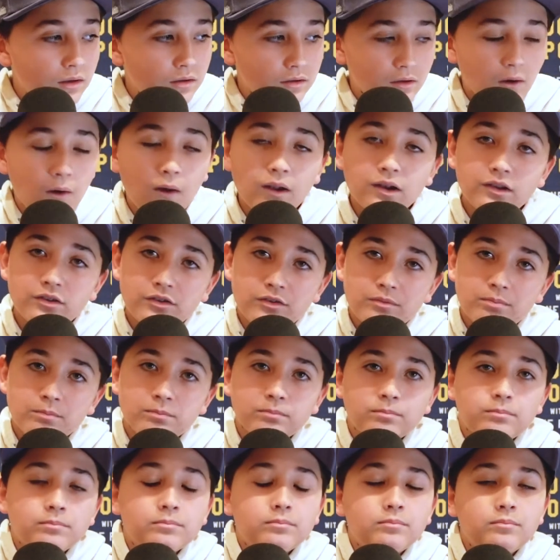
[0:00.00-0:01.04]
Giannis,
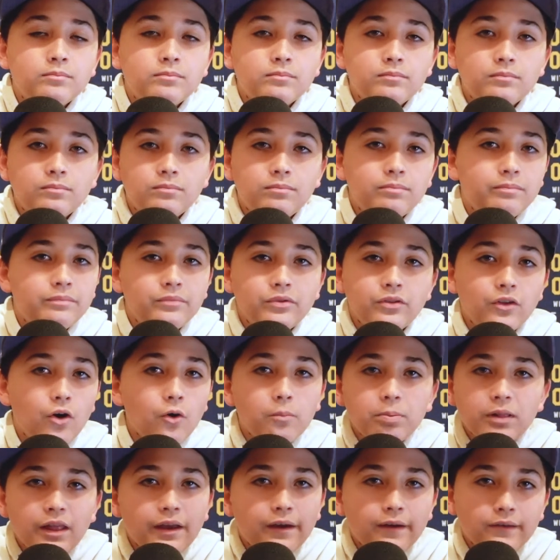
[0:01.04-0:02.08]
no
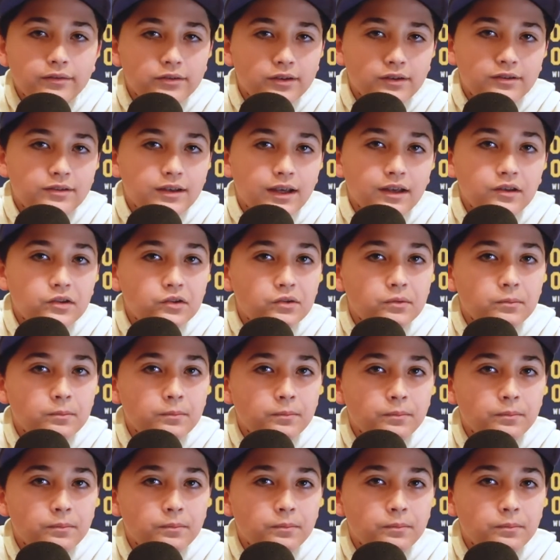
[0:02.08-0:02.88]
playoff success.